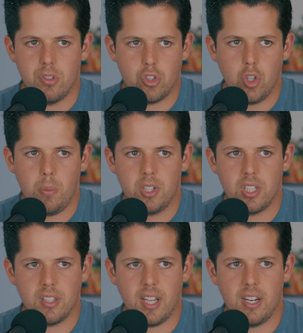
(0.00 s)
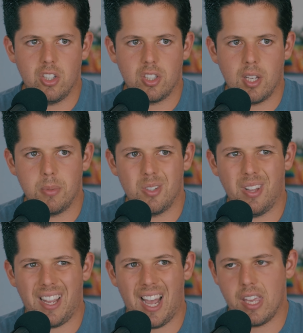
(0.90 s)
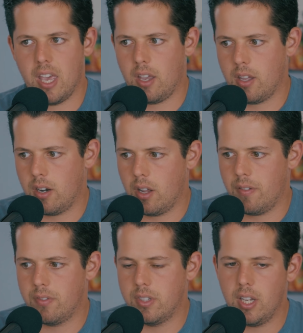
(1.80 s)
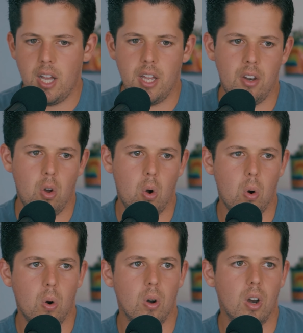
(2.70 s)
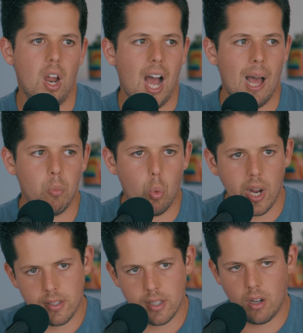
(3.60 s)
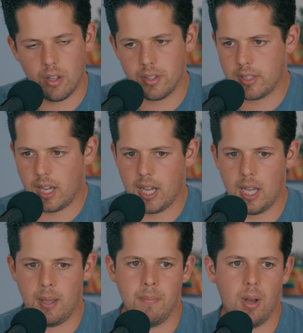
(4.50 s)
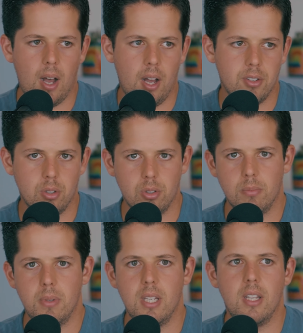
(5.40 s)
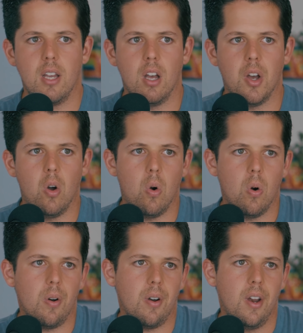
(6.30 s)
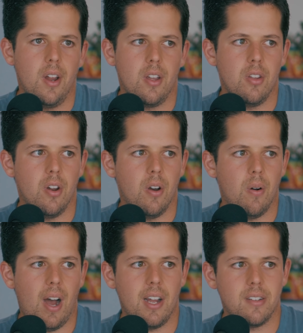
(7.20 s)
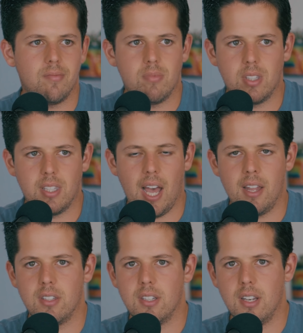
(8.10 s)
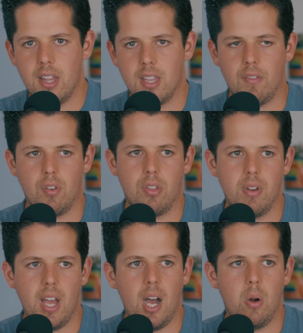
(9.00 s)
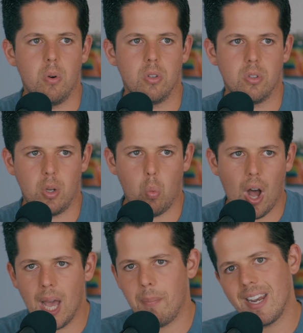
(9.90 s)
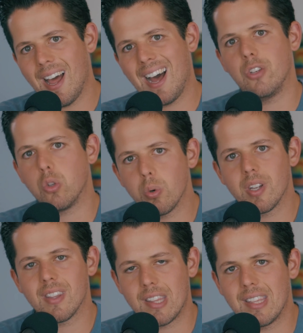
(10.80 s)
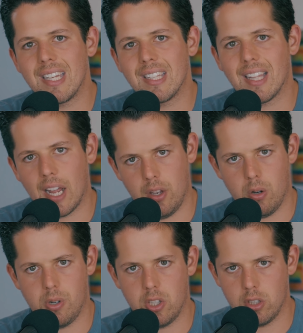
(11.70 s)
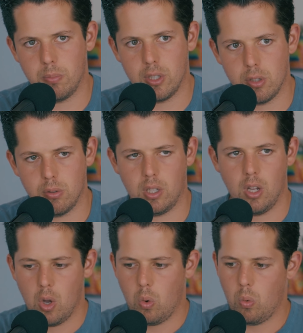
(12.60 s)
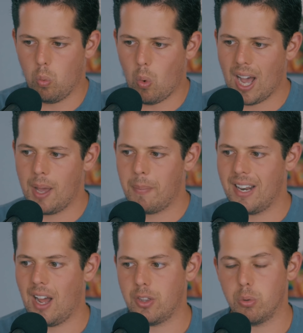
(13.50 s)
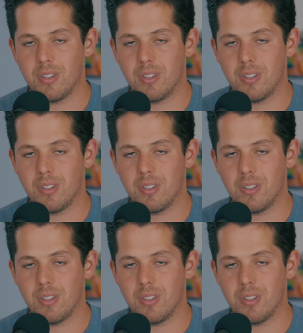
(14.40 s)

so much anxiety just comes to like I can't get enough done or I'm wasting all this time on social media or you know I sat and did nothing for 3 hours or like why am I not doing the thing that I know I should be doing why am I not